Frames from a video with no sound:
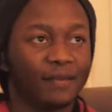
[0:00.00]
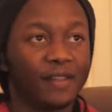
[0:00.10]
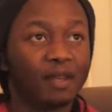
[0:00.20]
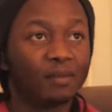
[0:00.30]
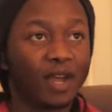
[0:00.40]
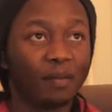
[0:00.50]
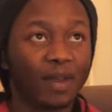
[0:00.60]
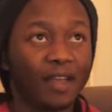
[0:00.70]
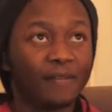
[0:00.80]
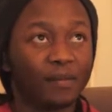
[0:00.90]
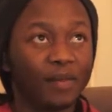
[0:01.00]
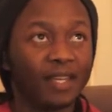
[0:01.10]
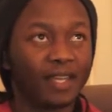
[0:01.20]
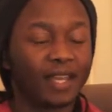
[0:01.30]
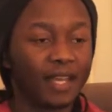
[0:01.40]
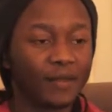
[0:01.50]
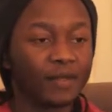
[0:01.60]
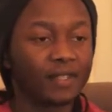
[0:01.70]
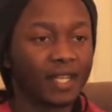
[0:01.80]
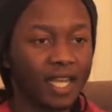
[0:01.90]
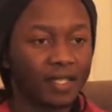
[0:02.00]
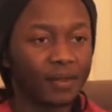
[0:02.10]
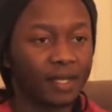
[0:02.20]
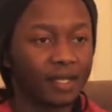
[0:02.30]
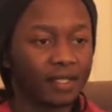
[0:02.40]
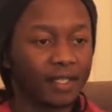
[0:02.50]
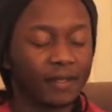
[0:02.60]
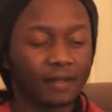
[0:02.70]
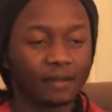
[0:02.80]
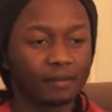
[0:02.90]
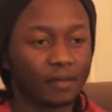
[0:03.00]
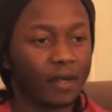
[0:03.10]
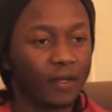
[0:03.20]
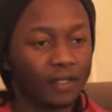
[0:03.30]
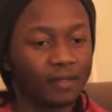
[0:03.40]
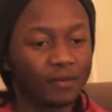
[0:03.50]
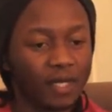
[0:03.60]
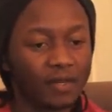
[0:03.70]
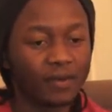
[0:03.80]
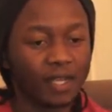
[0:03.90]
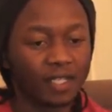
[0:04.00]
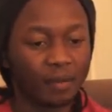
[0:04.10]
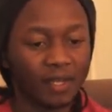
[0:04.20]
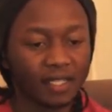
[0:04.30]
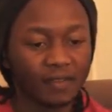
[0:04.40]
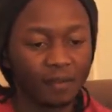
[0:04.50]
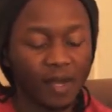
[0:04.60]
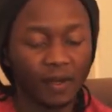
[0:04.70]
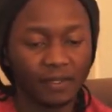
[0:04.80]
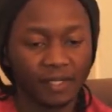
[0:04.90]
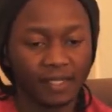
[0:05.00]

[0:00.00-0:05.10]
for them to apply for me, and those guys were, calling really, really expensive amounts.